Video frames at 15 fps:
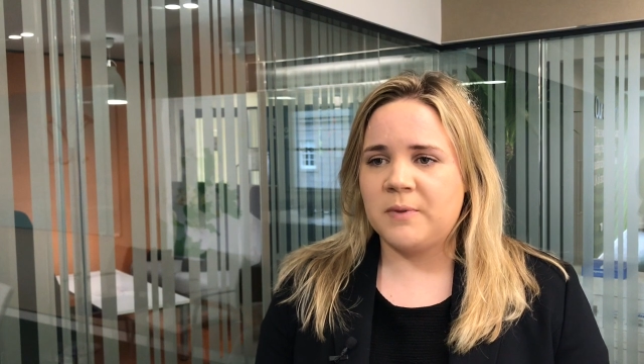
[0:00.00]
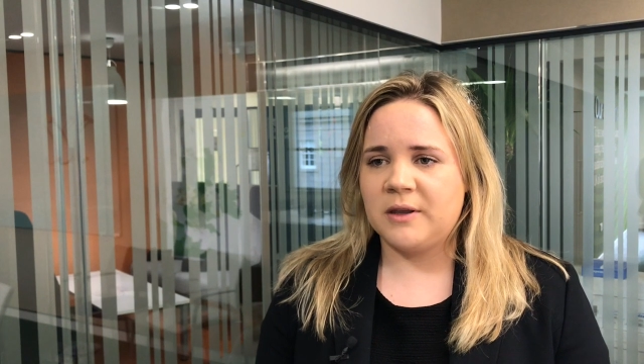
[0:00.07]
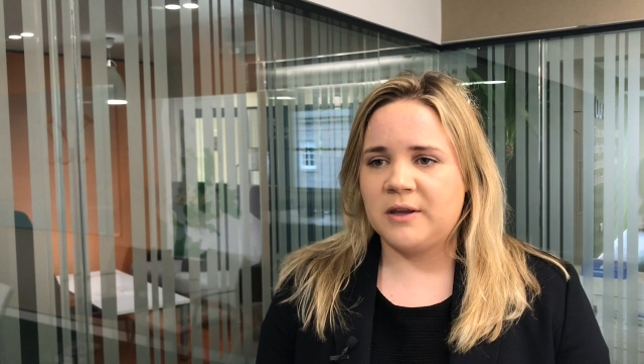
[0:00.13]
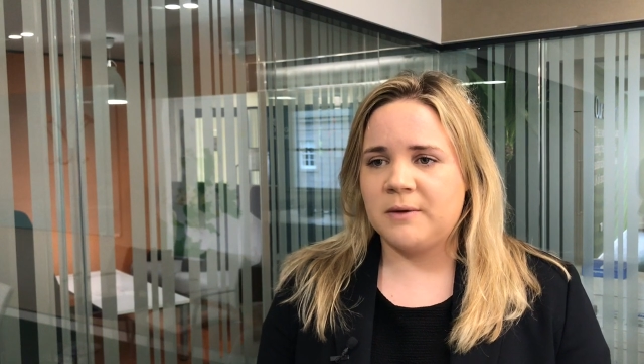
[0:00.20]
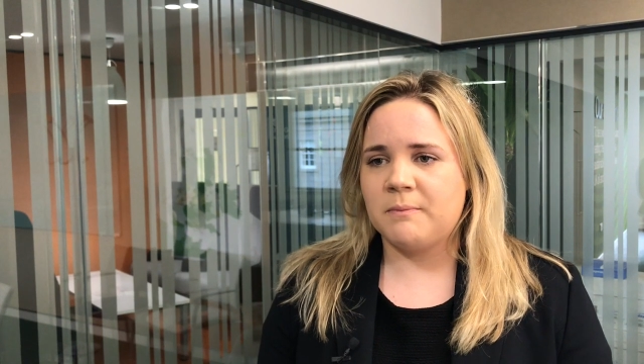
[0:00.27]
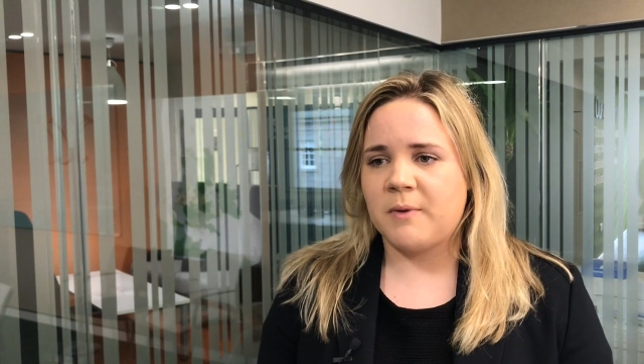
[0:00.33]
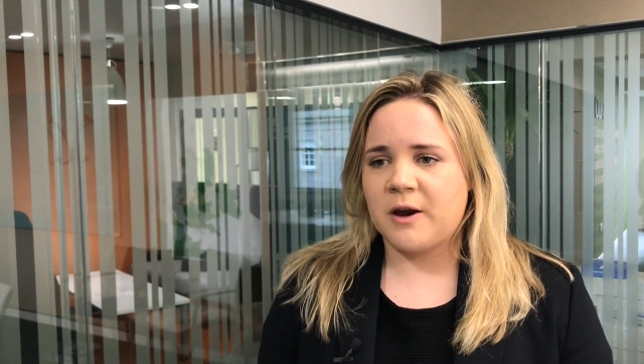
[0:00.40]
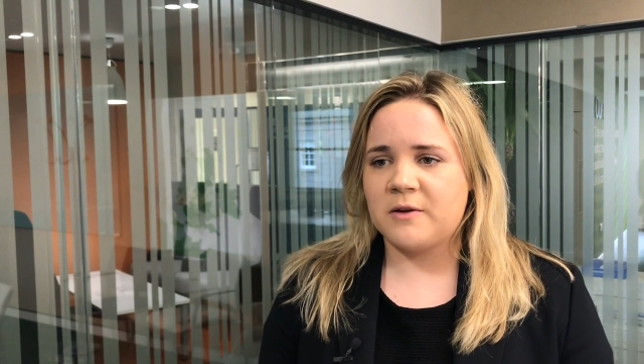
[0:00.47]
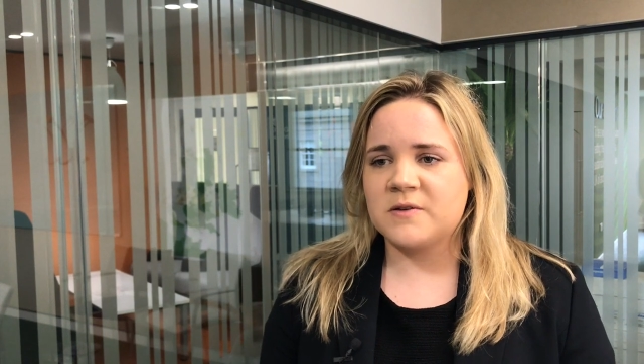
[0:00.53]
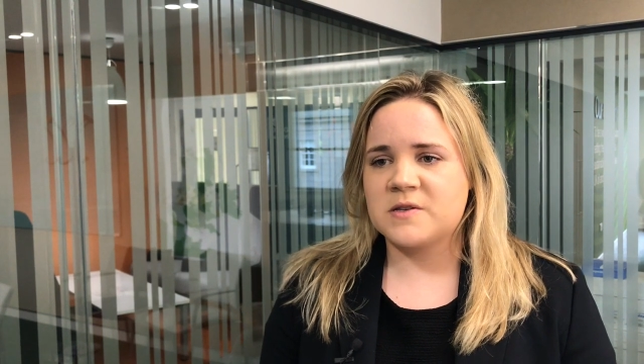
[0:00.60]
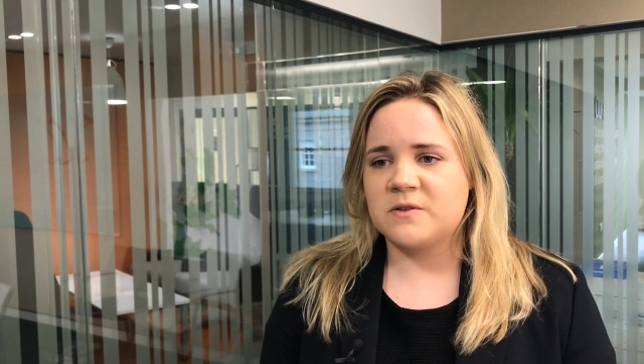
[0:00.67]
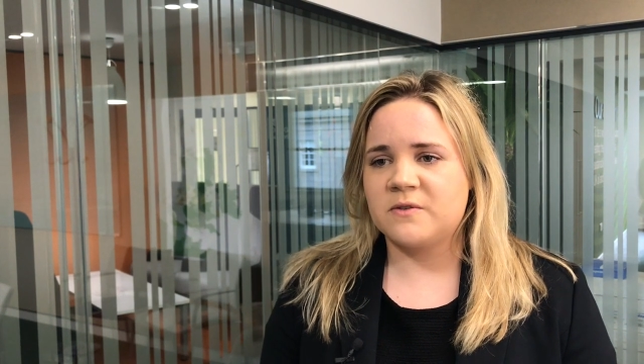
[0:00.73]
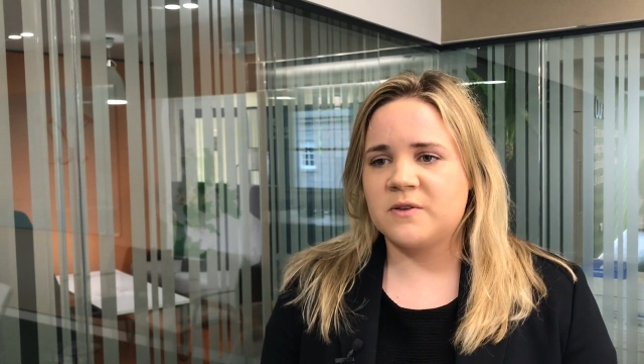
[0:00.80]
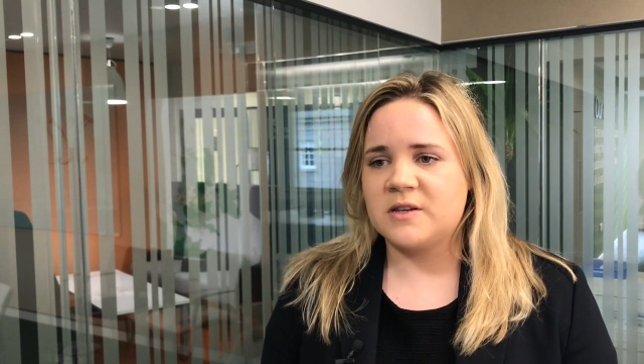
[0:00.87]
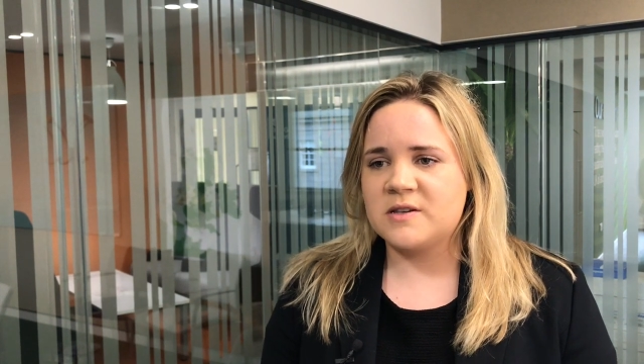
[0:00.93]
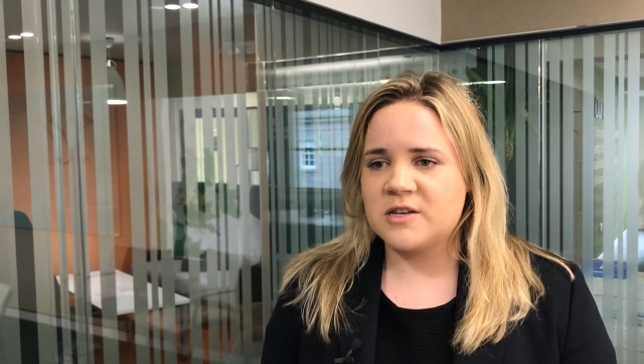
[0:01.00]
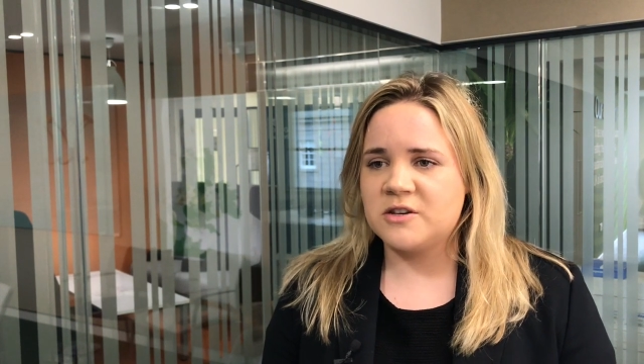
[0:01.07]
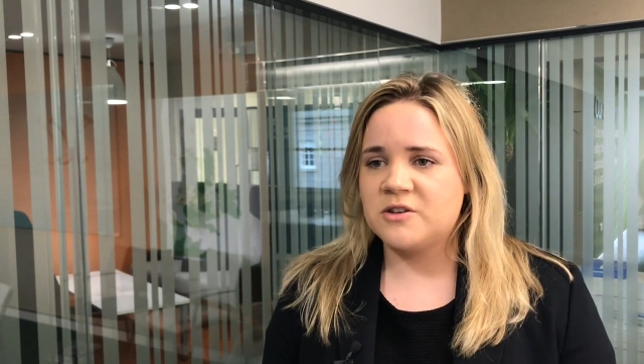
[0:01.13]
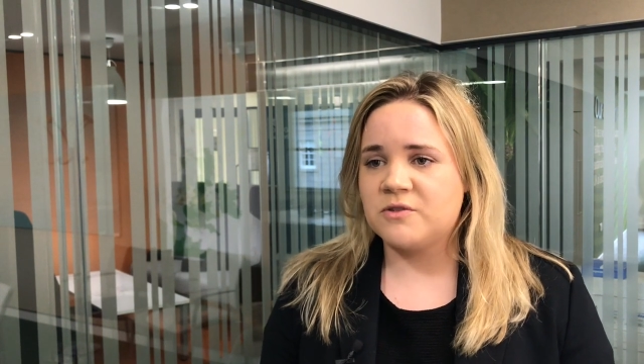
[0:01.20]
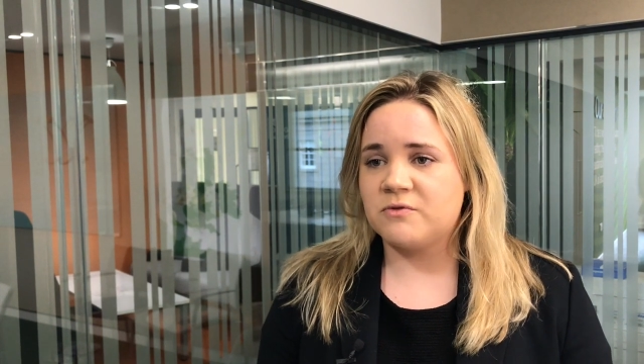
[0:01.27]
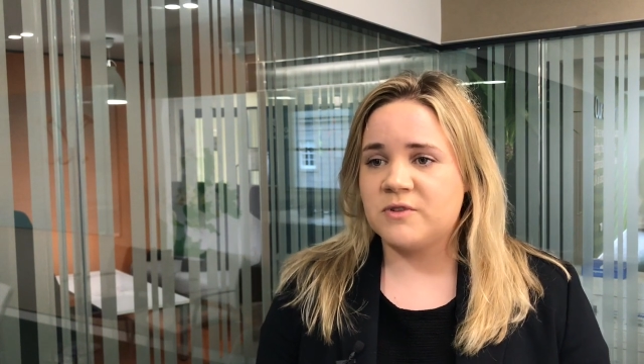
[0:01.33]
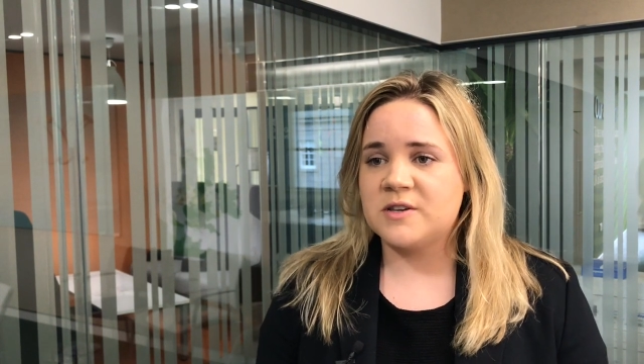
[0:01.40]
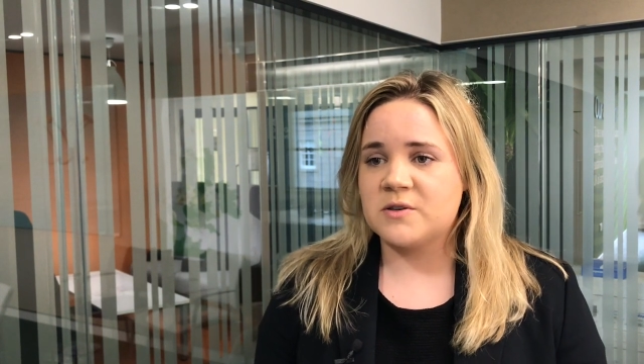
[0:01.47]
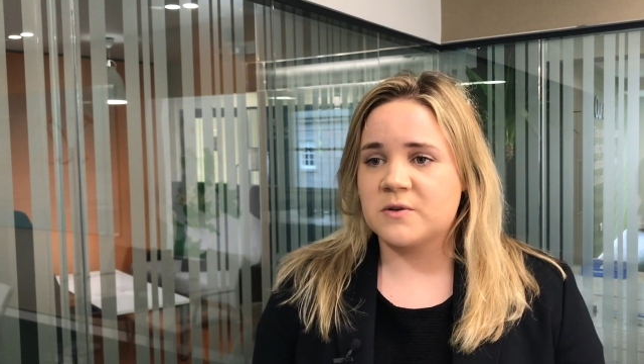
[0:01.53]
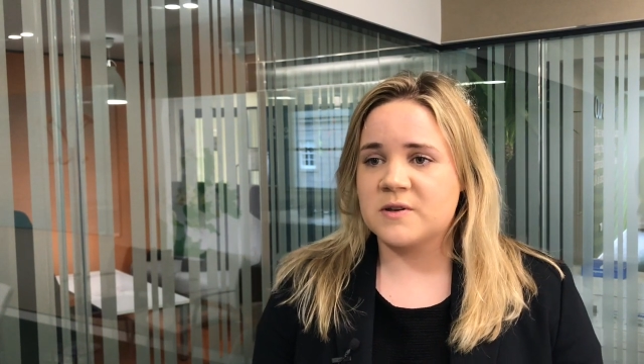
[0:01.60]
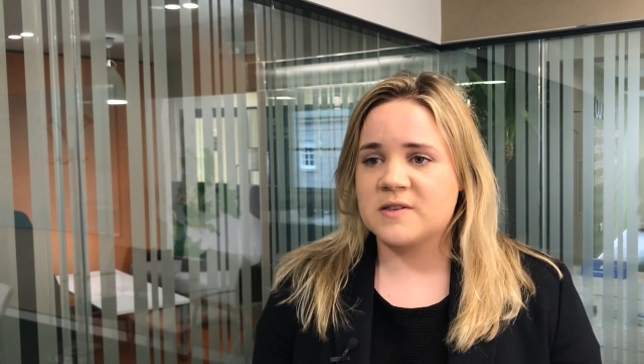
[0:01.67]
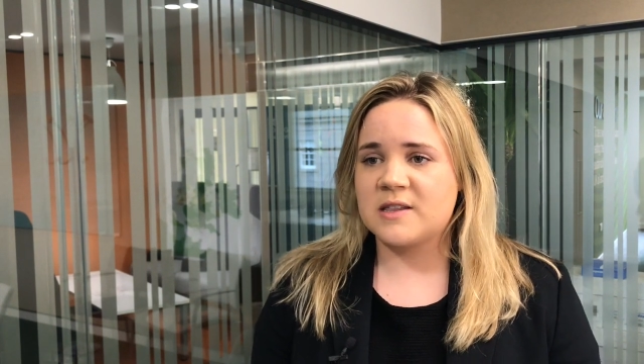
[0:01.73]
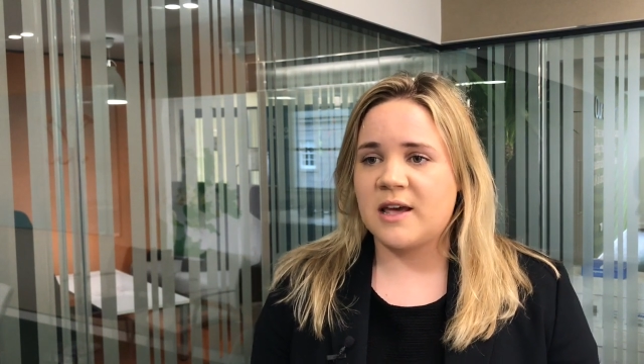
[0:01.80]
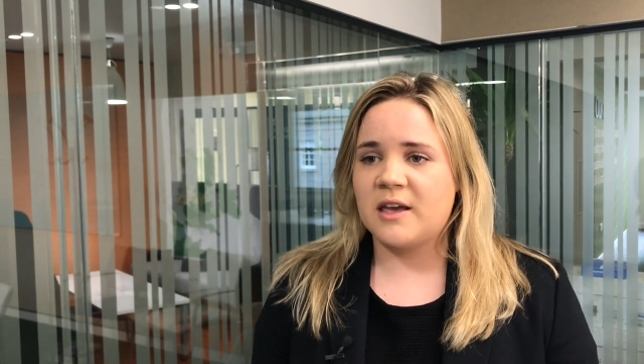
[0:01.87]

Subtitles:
billion barrels of contingent resource